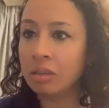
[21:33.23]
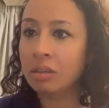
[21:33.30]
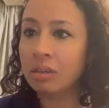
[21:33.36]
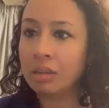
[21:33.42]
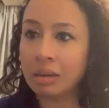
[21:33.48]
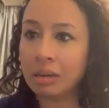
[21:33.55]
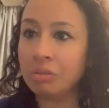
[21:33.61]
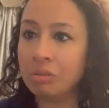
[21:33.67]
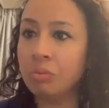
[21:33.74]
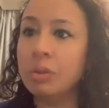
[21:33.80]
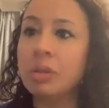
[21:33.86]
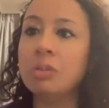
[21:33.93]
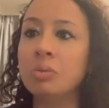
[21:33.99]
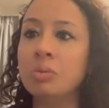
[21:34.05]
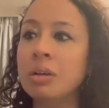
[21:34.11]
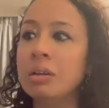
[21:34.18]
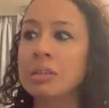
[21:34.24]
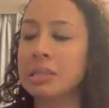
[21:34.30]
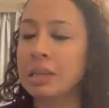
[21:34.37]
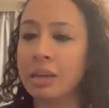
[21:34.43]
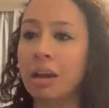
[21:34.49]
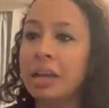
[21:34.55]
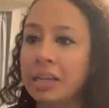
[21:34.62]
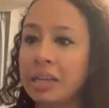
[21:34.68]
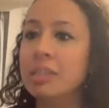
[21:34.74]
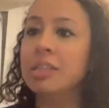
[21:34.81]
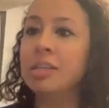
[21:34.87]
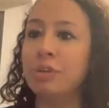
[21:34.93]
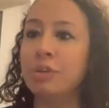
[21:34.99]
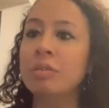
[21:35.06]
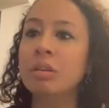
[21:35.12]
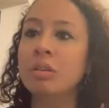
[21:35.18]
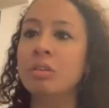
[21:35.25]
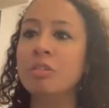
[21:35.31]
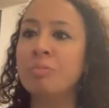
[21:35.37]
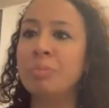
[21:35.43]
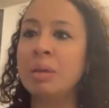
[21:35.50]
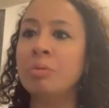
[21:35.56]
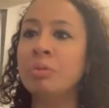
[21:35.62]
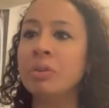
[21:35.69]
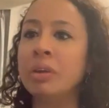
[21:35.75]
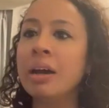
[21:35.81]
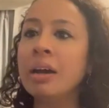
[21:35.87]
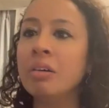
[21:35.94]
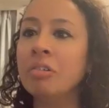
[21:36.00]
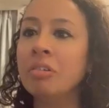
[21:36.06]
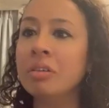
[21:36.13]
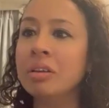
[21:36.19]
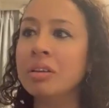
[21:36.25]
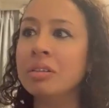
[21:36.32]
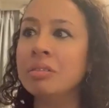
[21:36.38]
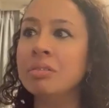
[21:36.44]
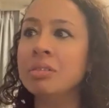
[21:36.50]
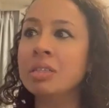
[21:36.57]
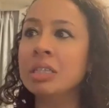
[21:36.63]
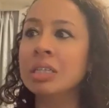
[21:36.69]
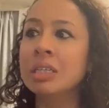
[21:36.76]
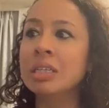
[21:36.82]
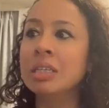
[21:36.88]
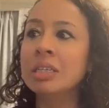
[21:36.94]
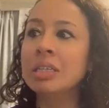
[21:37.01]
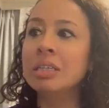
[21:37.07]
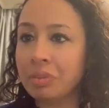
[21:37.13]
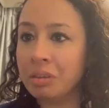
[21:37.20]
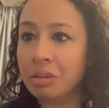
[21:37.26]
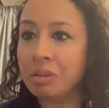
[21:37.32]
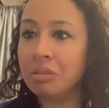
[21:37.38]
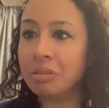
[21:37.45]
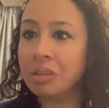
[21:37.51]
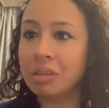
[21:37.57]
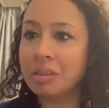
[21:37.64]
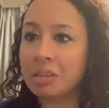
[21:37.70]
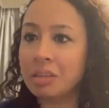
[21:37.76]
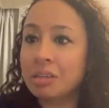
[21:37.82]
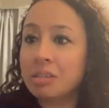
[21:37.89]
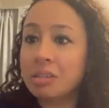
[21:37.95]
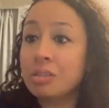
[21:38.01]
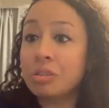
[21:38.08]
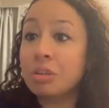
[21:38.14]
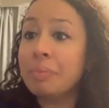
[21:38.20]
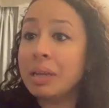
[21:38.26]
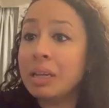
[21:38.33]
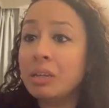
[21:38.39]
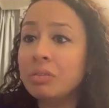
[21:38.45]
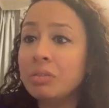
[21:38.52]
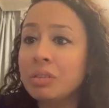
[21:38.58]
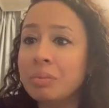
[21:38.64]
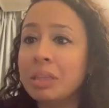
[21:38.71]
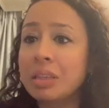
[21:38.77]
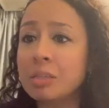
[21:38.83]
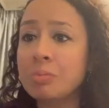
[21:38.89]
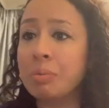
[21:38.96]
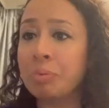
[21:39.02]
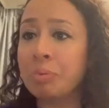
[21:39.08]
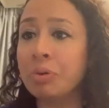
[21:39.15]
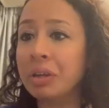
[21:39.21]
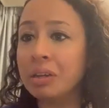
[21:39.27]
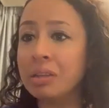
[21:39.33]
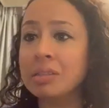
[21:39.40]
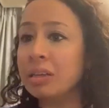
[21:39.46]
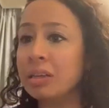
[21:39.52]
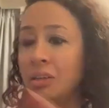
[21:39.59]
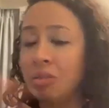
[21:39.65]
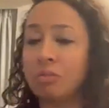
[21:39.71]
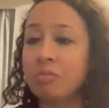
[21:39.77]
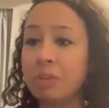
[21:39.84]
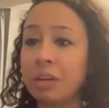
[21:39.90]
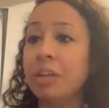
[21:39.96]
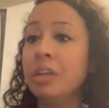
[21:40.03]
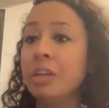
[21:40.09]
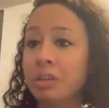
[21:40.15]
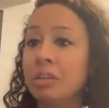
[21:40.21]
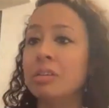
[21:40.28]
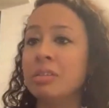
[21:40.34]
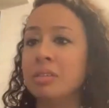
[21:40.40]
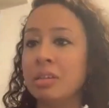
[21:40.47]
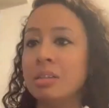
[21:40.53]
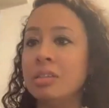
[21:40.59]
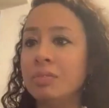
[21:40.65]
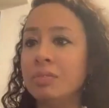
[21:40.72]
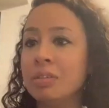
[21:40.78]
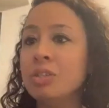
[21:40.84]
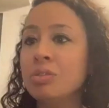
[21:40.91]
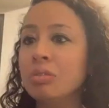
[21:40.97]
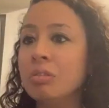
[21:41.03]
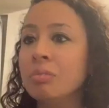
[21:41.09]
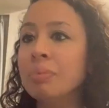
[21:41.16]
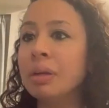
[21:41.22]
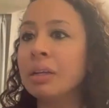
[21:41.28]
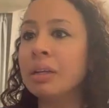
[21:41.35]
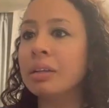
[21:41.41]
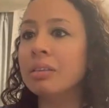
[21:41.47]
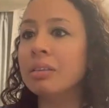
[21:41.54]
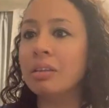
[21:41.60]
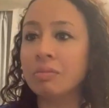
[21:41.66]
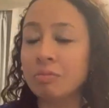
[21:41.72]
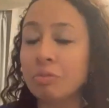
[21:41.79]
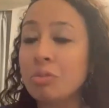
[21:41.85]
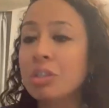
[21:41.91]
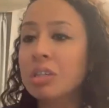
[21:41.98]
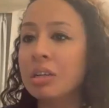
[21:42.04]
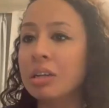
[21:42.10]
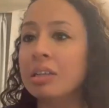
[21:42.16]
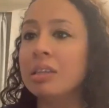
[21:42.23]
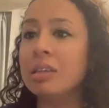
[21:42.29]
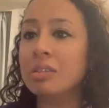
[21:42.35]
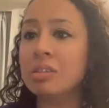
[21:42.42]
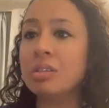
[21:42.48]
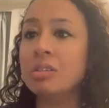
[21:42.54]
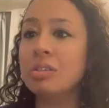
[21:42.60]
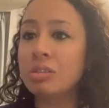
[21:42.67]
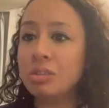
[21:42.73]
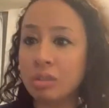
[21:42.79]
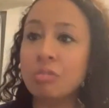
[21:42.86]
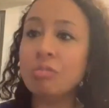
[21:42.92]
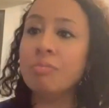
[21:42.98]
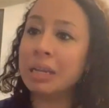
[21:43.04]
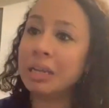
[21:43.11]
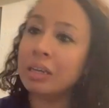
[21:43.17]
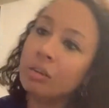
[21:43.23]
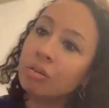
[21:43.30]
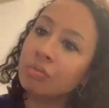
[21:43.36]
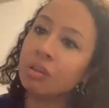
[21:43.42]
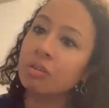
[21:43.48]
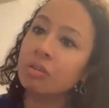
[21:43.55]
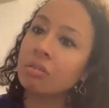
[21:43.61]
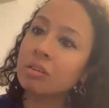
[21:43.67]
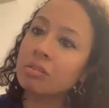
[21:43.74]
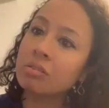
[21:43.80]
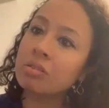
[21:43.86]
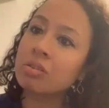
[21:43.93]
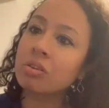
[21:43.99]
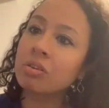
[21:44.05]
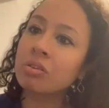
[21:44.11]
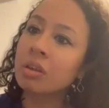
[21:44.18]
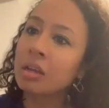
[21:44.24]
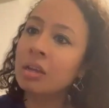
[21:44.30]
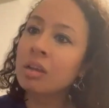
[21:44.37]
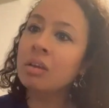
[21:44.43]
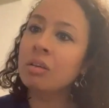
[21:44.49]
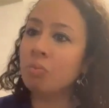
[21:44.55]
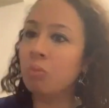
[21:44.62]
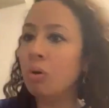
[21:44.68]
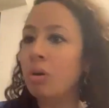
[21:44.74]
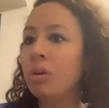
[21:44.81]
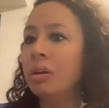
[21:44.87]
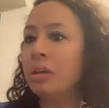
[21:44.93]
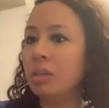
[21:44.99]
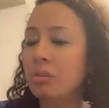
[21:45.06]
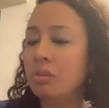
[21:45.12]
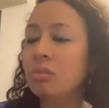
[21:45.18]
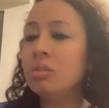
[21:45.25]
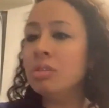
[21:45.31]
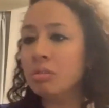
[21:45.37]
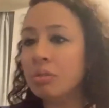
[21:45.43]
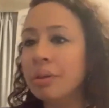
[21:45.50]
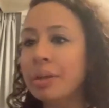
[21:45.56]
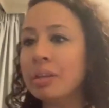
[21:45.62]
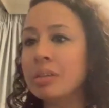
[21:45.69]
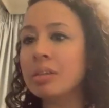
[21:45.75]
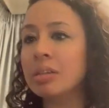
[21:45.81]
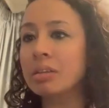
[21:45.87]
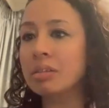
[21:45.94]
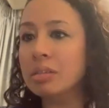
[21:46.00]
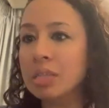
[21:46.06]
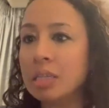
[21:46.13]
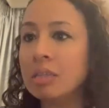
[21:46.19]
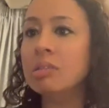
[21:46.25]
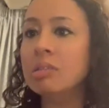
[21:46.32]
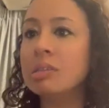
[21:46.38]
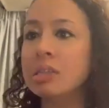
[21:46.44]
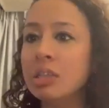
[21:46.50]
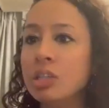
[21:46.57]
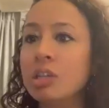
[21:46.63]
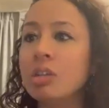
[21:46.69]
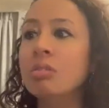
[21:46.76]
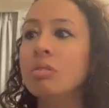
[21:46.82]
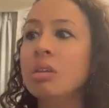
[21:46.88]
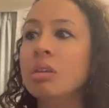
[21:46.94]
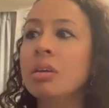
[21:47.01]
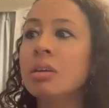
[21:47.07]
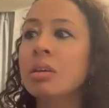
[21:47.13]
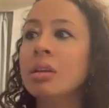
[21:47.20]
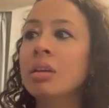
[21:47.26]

how the world works. Like, I interview a lot of people now, and because there's so many of them, and that's my point. It's like, you're very good as an individual, but unfortunately there's just too many of you. And so what are you doing to continuously show that